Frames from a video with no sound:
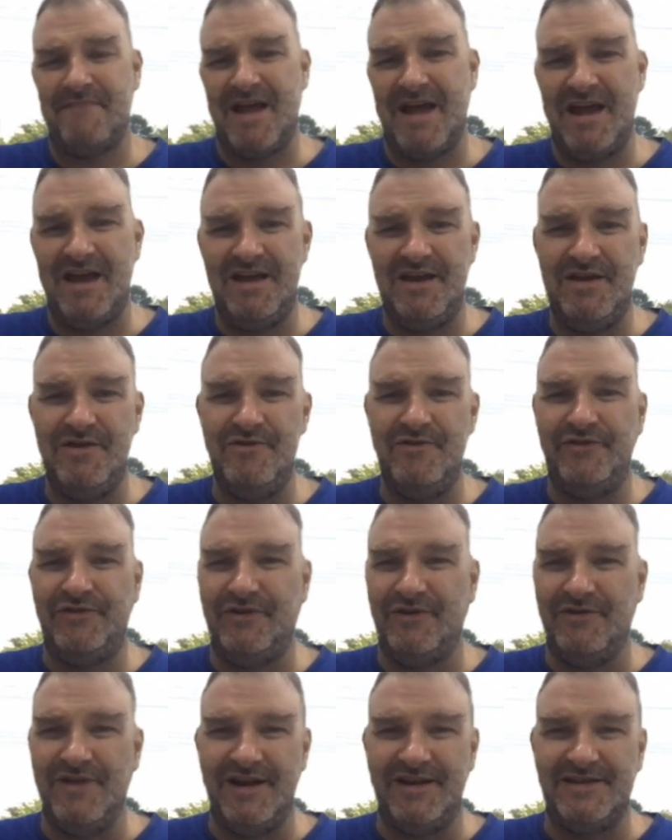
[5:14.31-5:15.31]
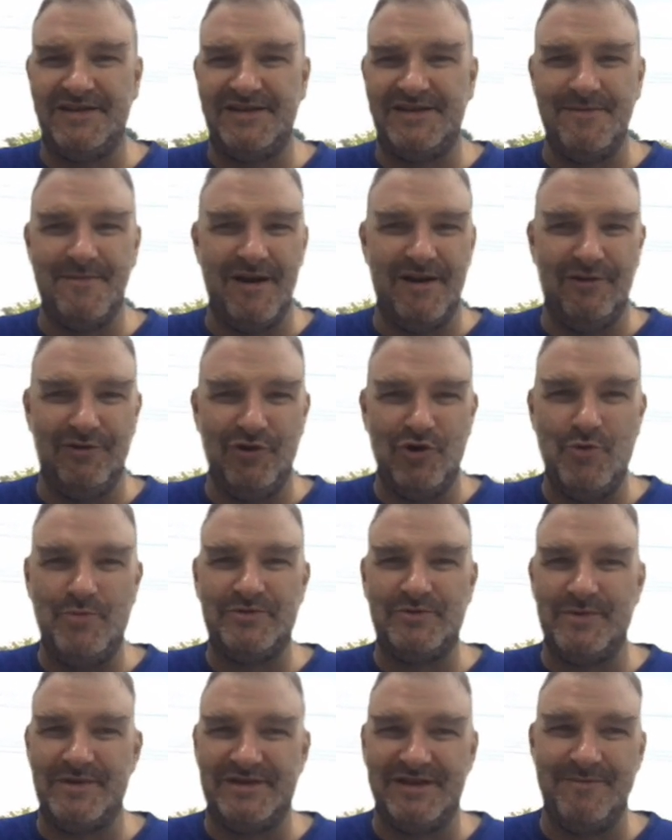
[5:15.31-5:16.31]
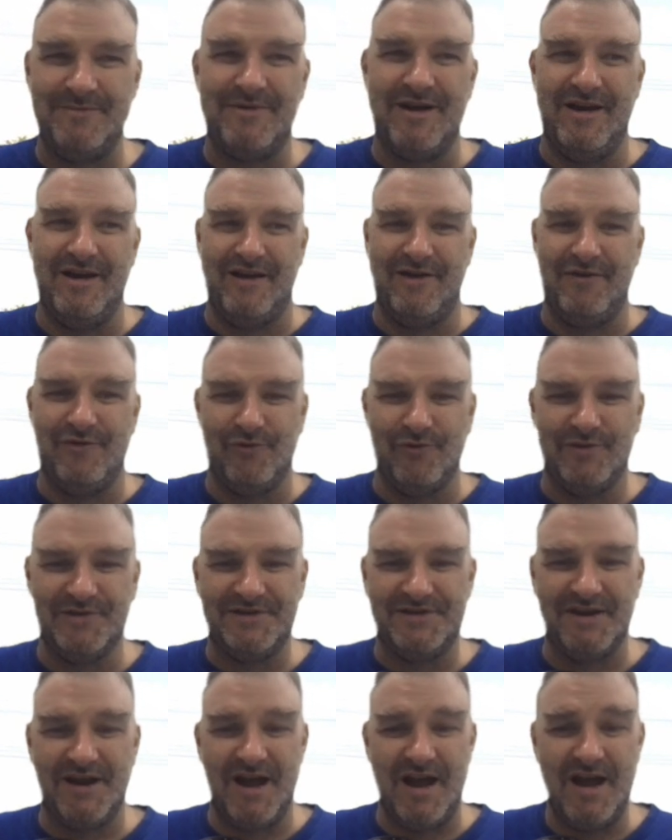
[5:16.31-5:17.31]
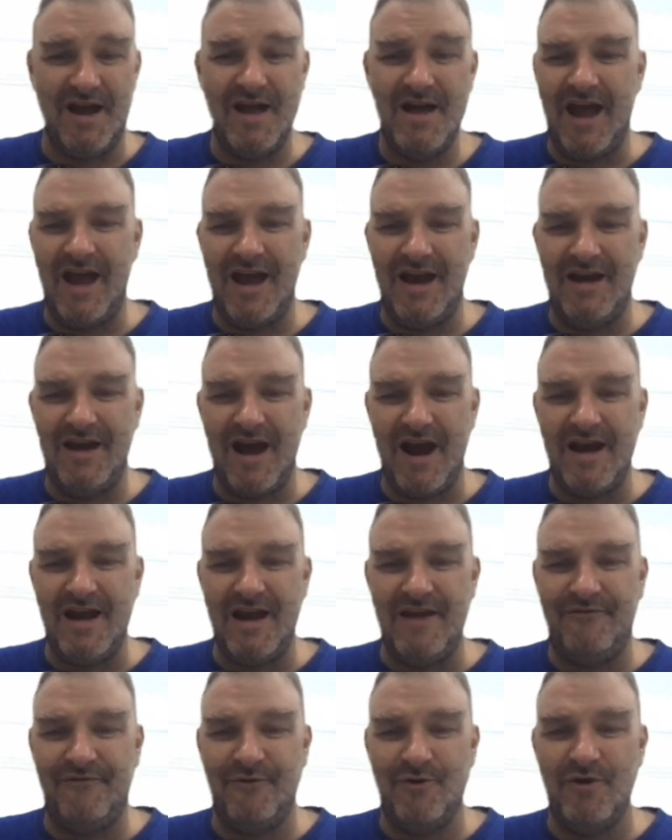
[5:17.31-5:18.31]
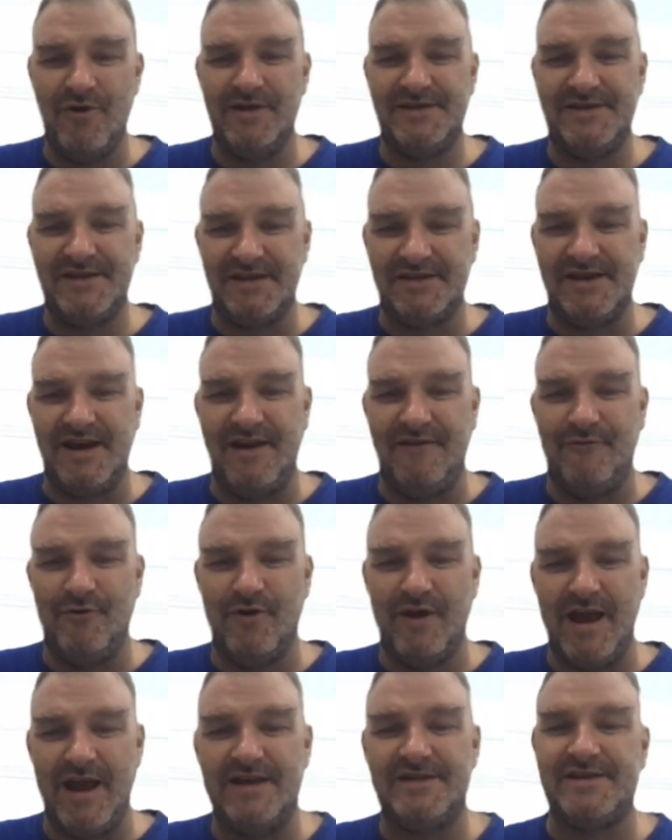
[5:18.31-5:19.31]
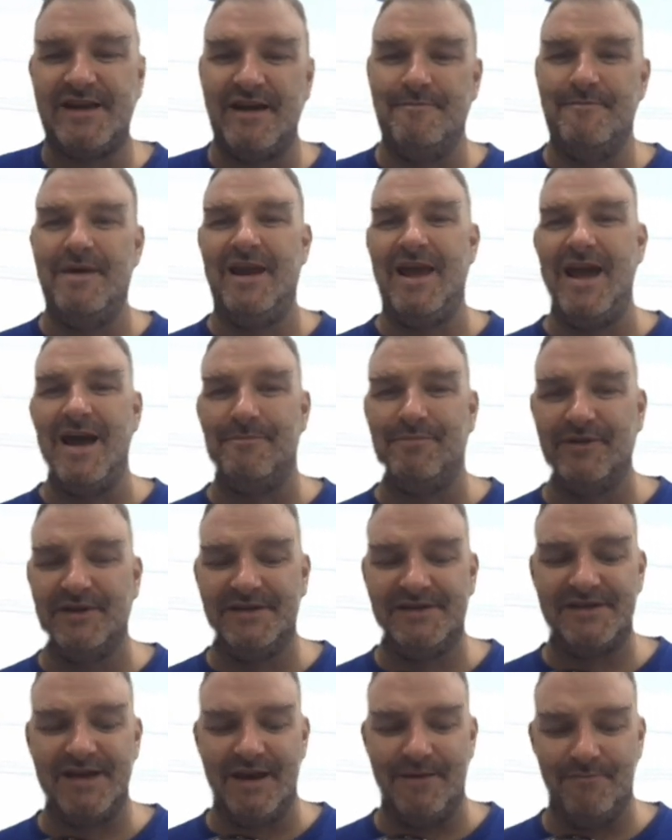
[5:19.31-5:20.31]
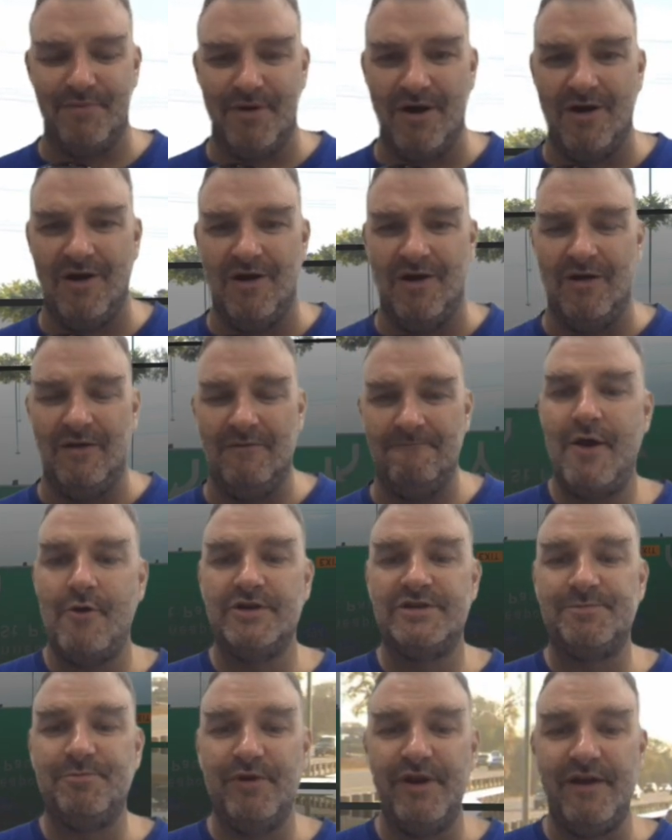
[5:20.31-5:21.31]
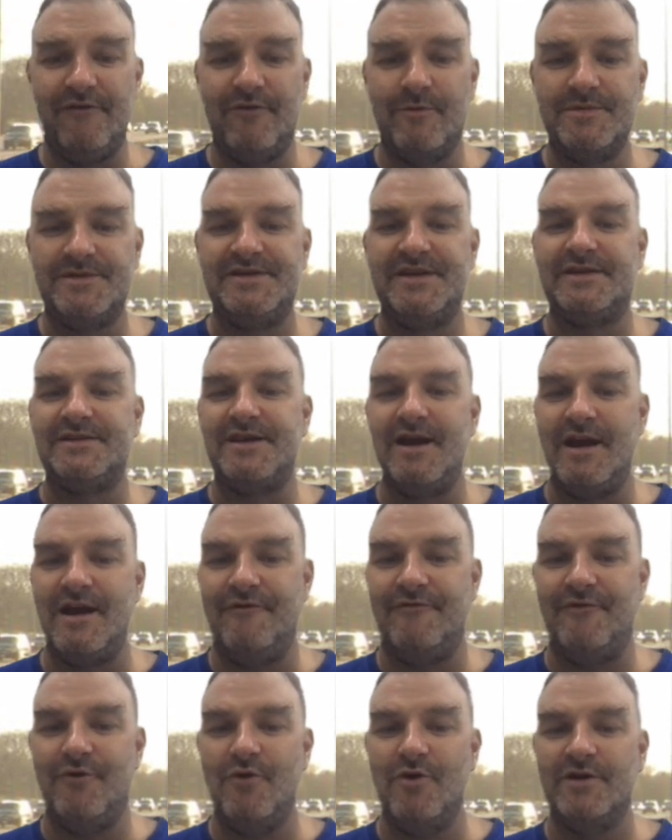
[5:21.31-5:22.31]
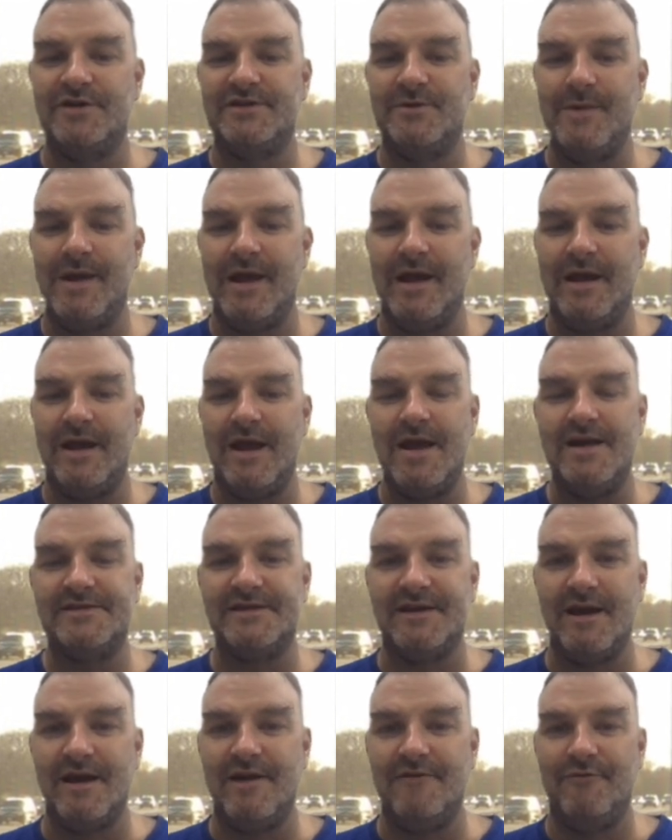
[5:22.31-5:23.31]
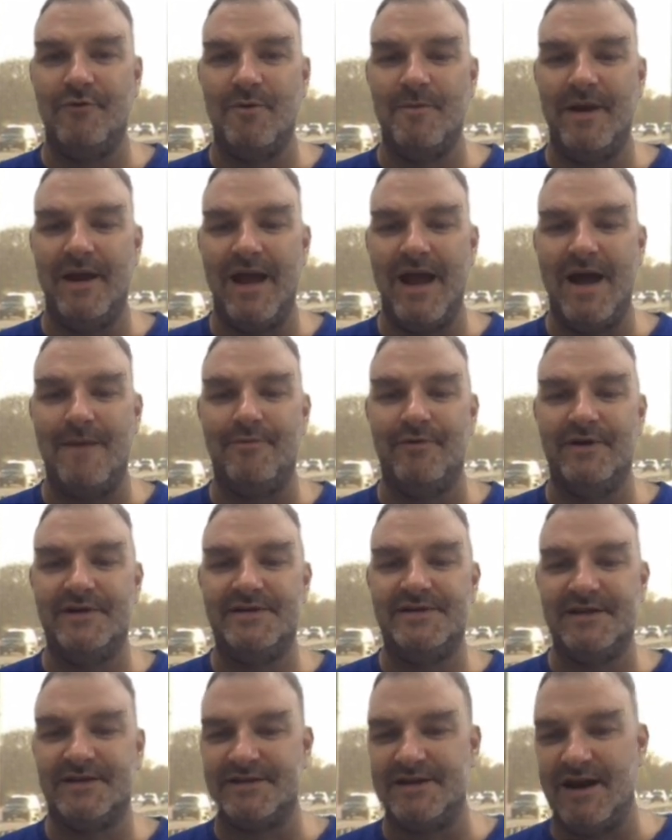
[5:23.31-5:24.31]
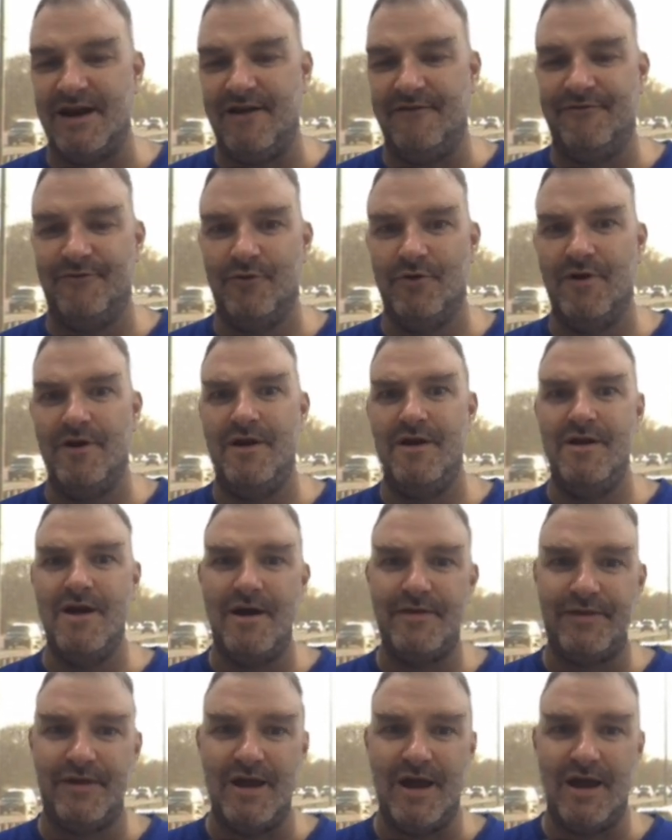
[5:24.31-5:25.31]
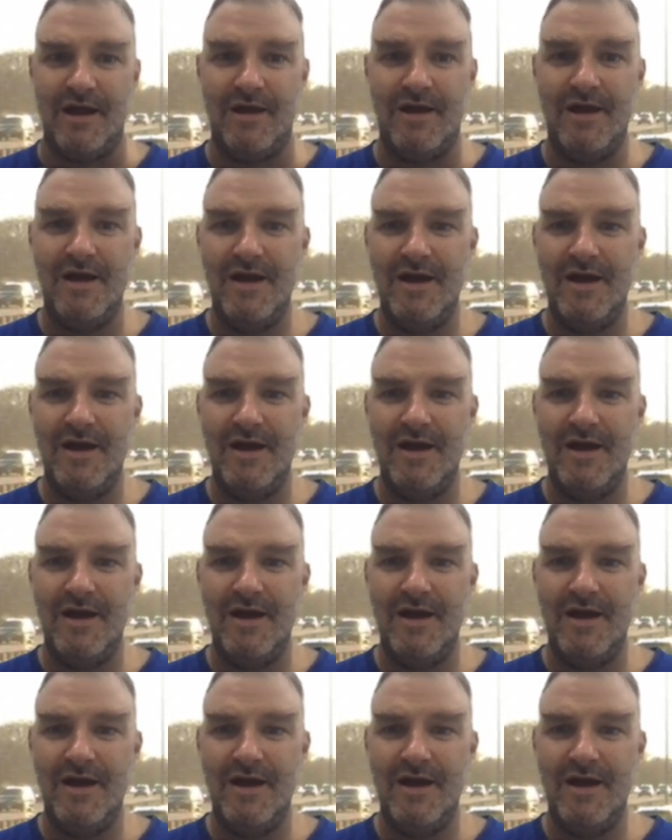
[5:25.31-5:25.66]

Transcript: I usually like to see my loops with some kind of control city. And 94 and 694 east get Minneapolis, St. Paul. Now we're splitting from 694, so we get east 94 Minneapolis, 694 nothing.